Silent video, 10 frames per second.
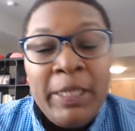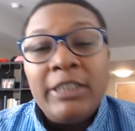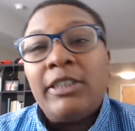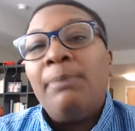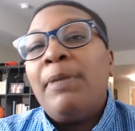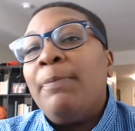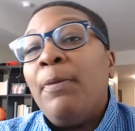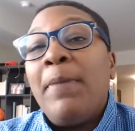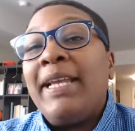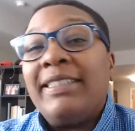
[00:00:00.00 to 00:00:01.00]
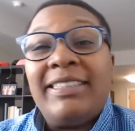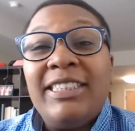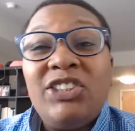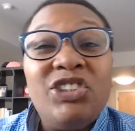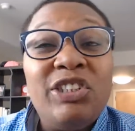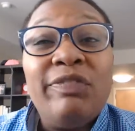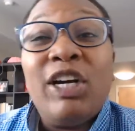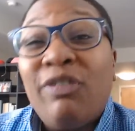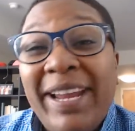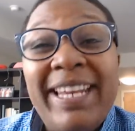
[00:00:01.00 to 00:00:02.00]
Some people make decisions and
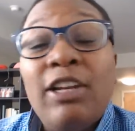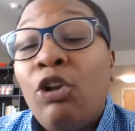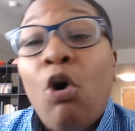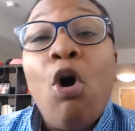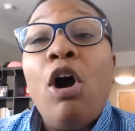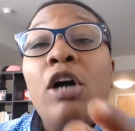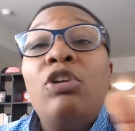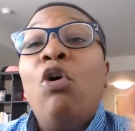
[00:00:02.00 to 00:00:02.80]
regret it long,